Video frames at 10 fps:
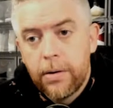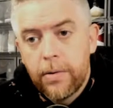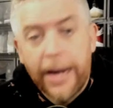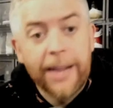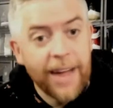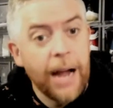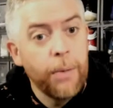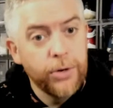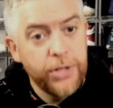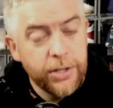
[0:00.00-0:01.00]
at a
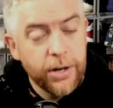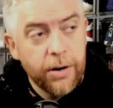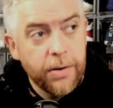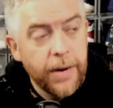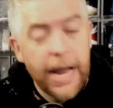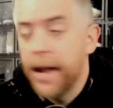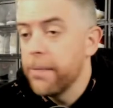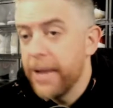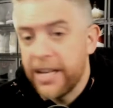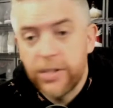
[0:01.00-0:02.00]
time where she's hurt.
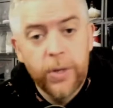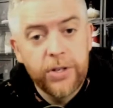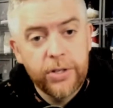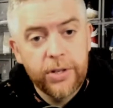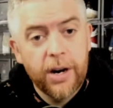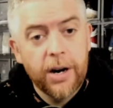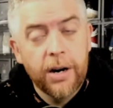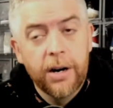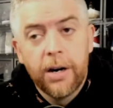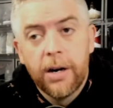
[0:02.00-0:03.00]
And best wishes to
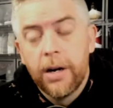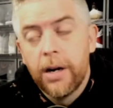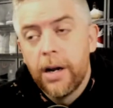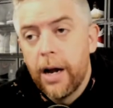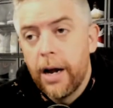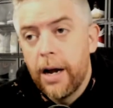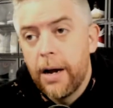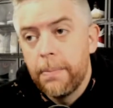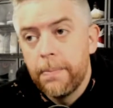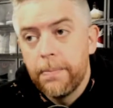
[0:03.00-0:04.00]
her.
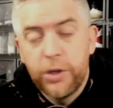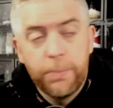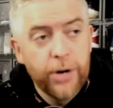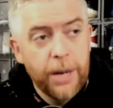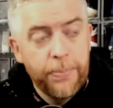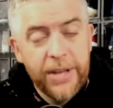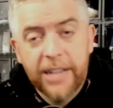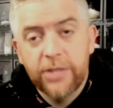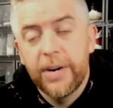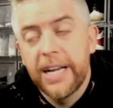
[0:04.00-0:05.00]
She put up the
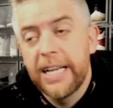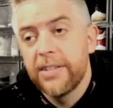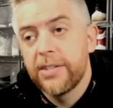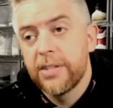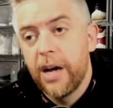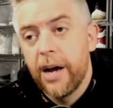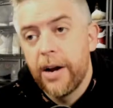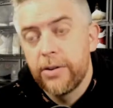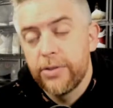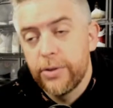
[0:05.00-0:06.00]
x-rays
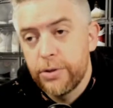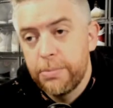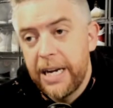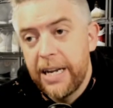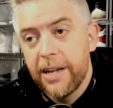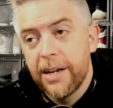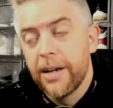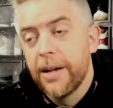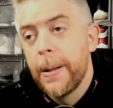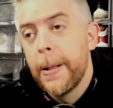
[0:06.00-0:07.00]
on her social
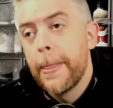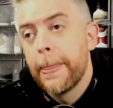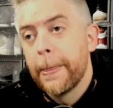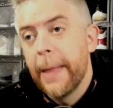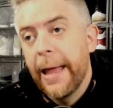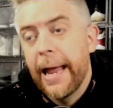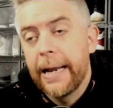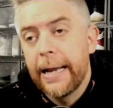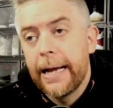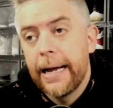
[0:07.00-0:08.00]
media,
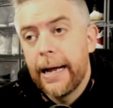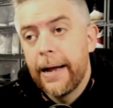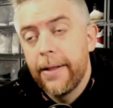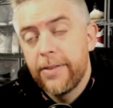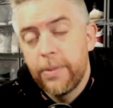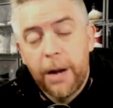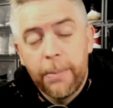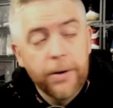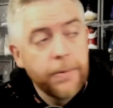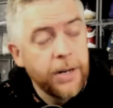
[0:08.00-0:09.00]
and it's a
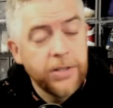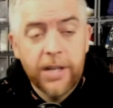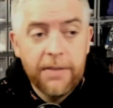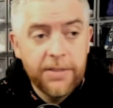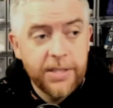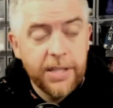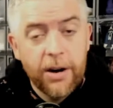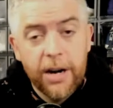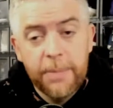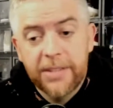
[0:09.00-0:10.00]
bummer because she obviously
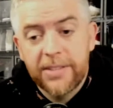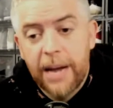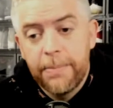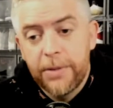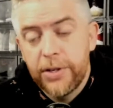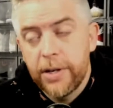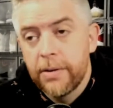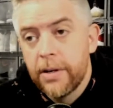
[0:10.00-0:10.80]
already missed time this year.